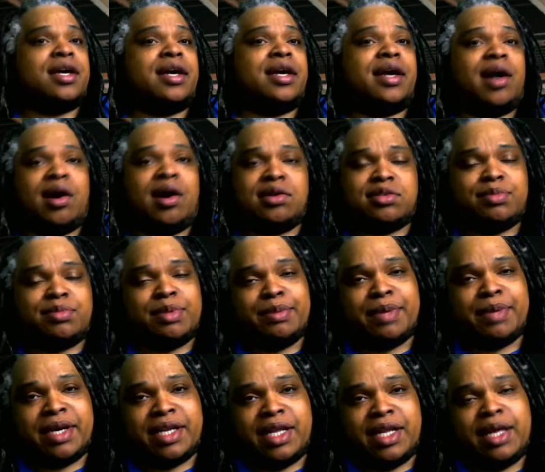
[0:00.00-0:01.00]
Cost me
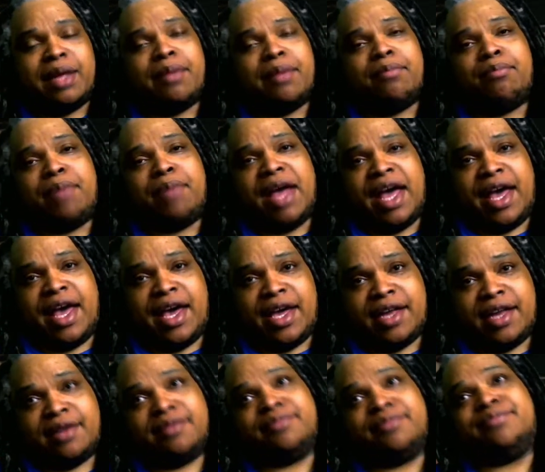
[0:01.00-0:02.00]
money, bad.